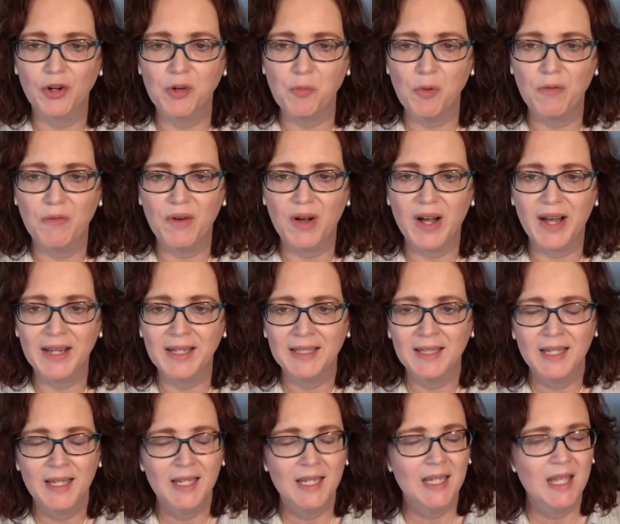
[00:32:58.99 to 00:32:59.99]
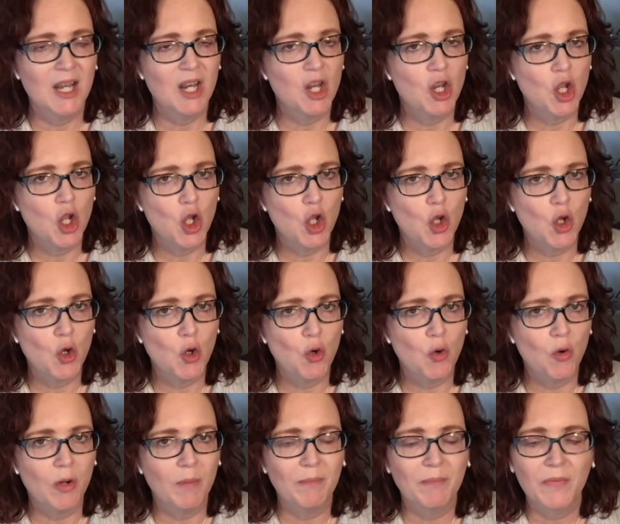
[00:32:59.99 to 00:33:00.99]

to move on? No.